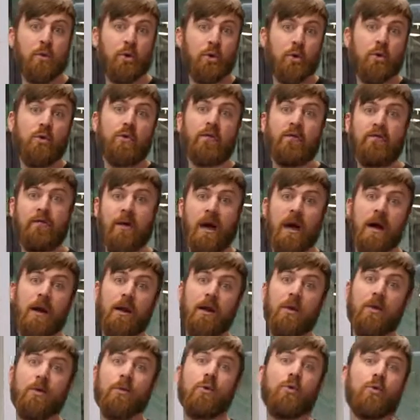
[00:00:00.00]
who to
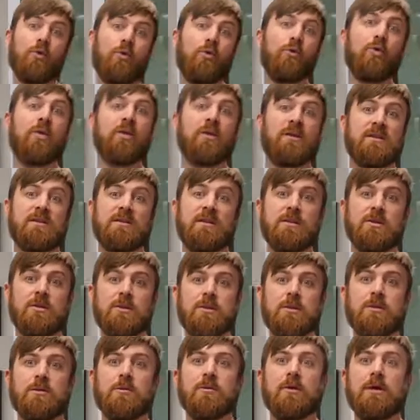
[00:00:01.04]
follow or who to listen
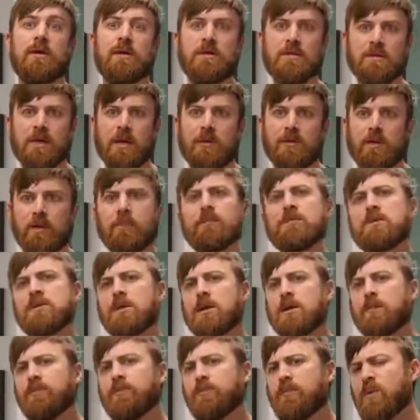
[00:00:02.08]
to, etc. So
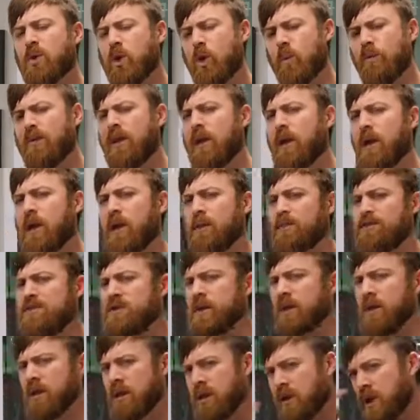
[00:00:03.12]
hope that helps.
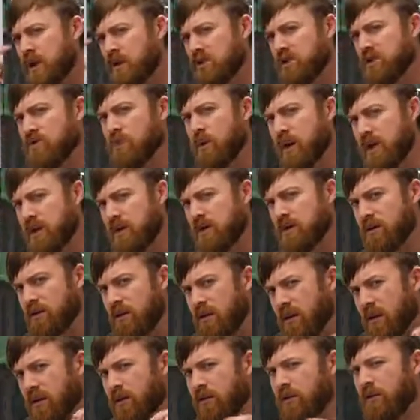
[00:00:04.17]
And just wanted to
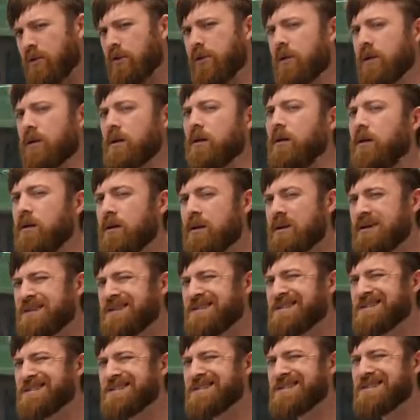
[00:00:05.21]
throw that little
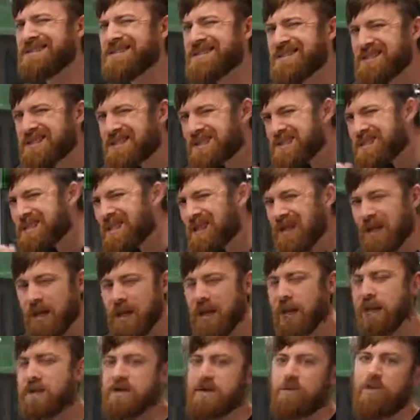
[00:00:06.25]

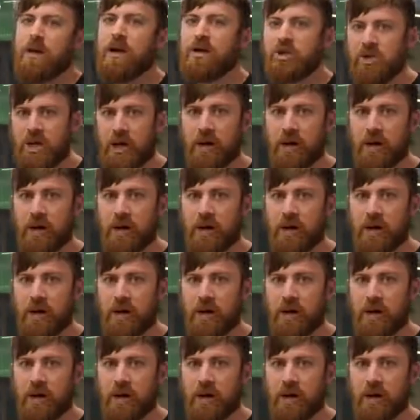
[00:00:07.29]
nugget to watch